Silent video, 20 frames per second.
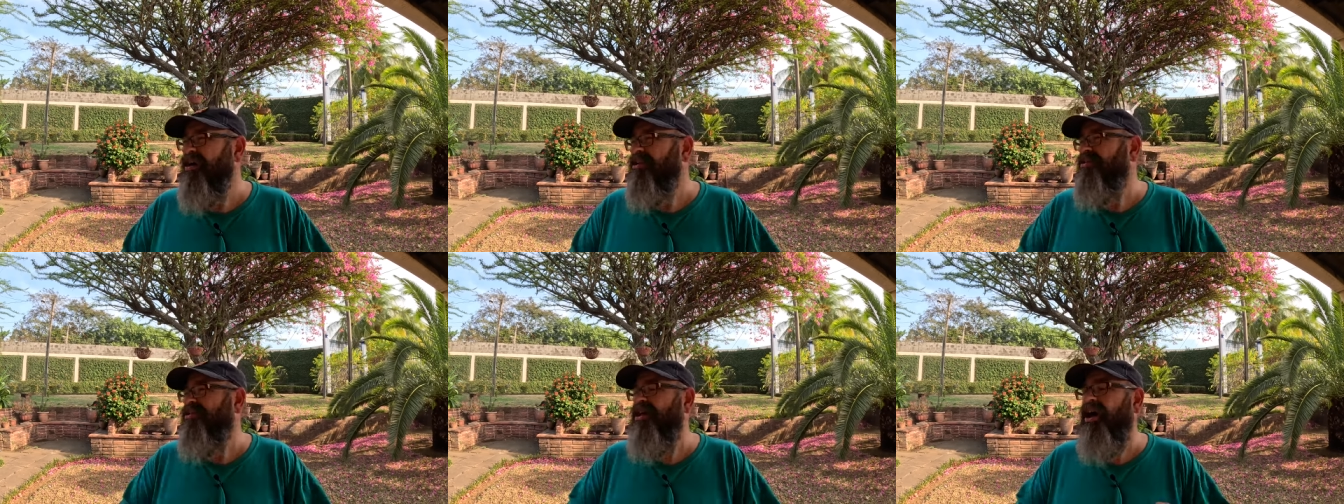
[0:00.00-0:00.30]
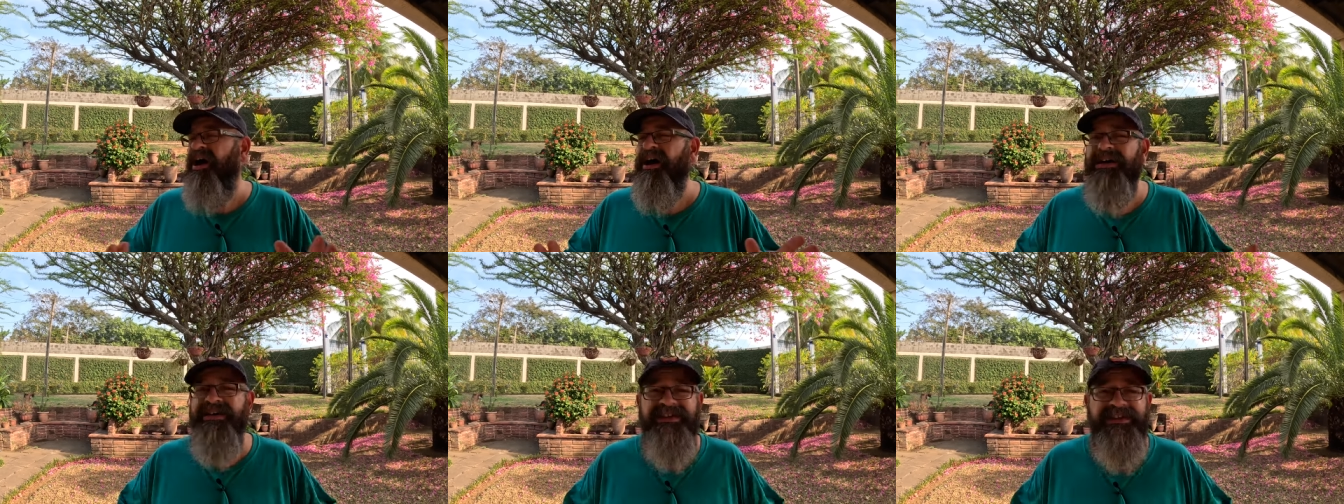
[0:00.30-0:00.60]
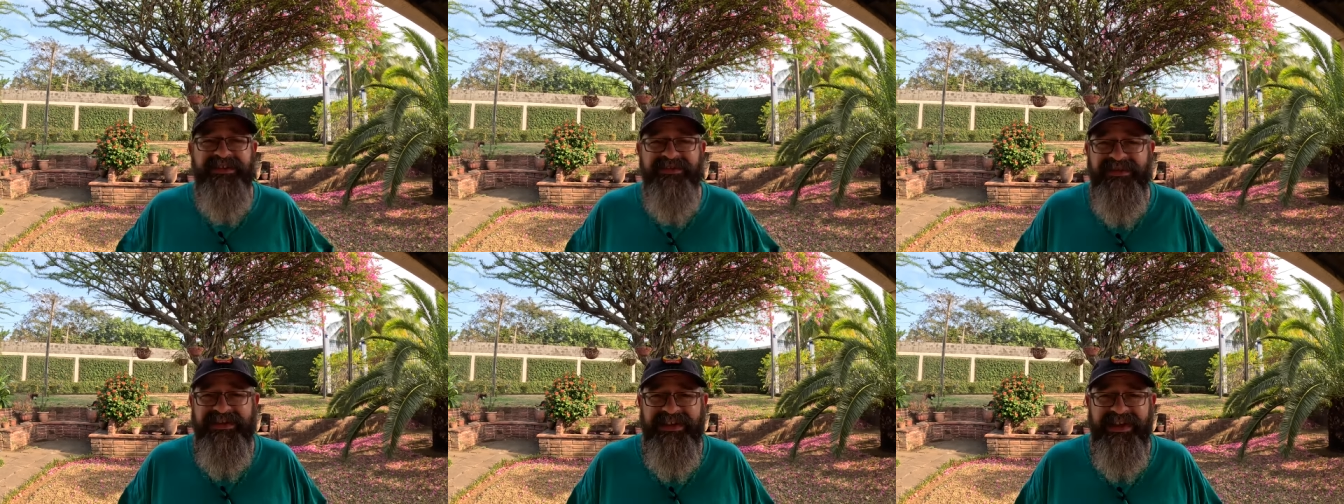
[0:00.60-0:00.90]

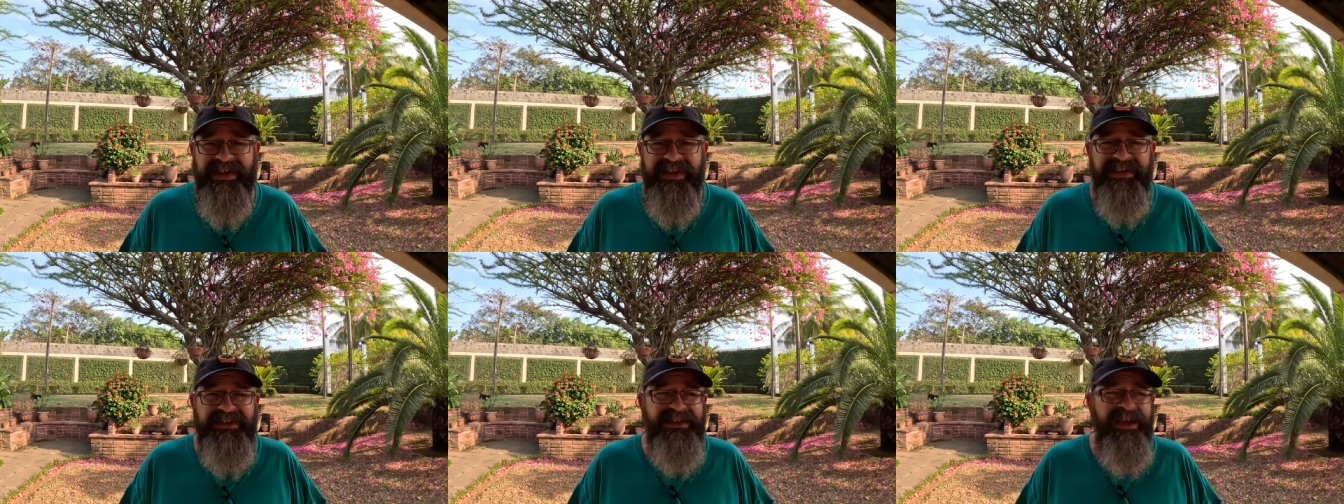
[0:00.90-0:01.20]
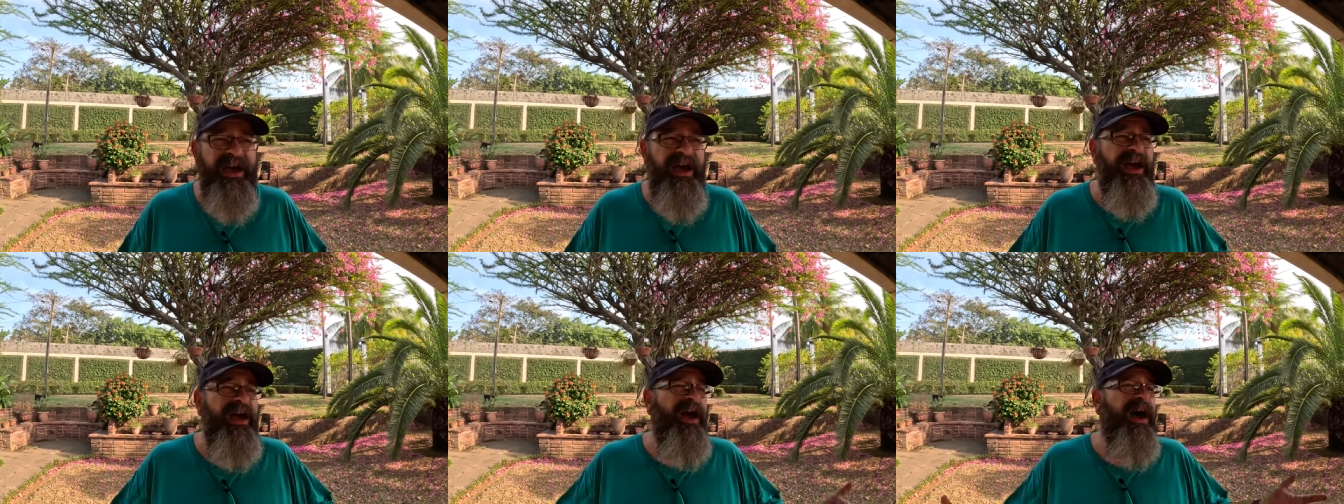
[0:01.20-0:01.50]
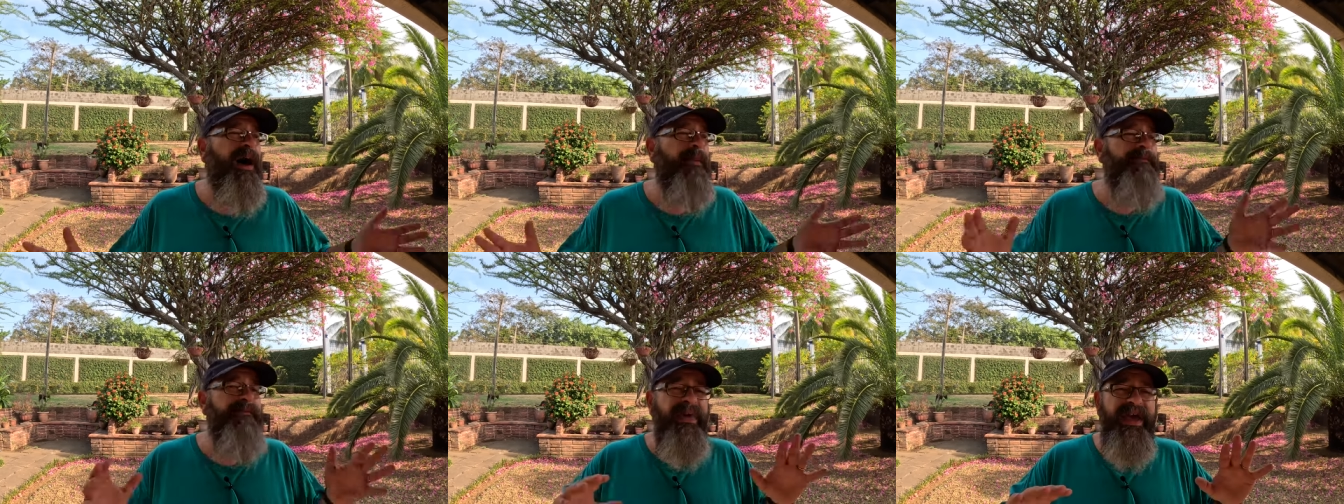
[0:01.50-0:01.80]
tons of cities,
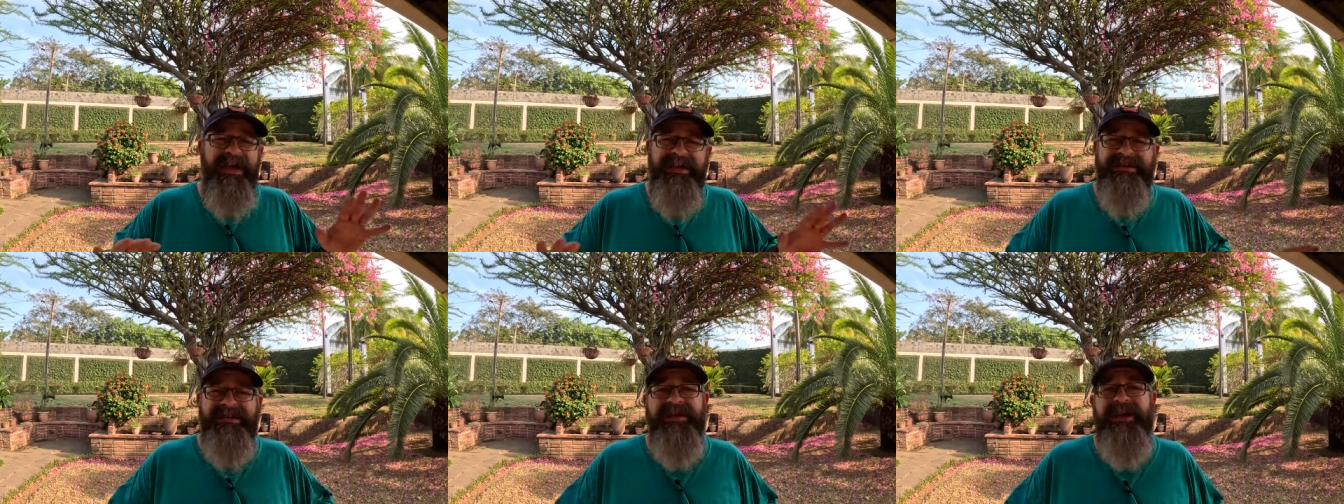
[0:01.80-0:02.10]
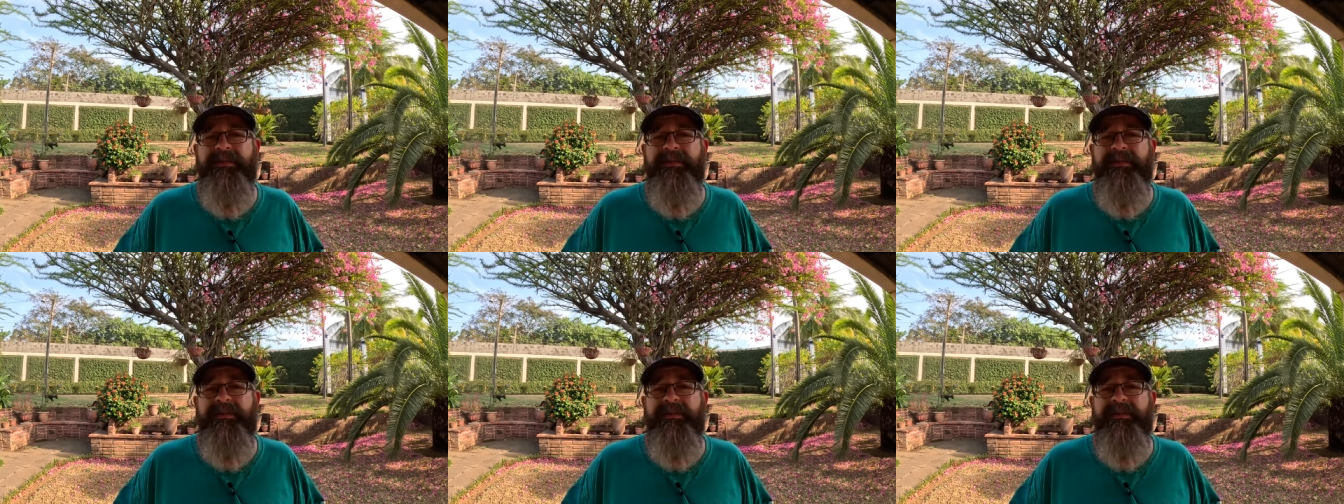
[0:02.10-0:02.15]
amazing